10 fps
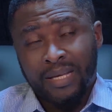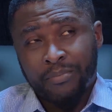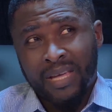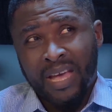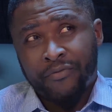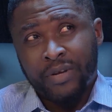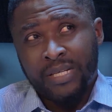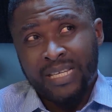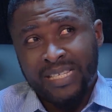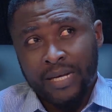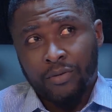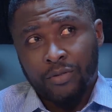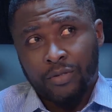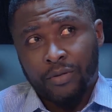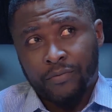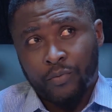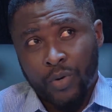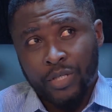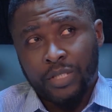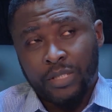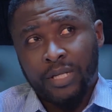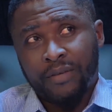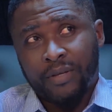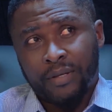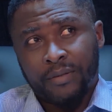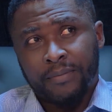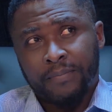get me every details of where she's living.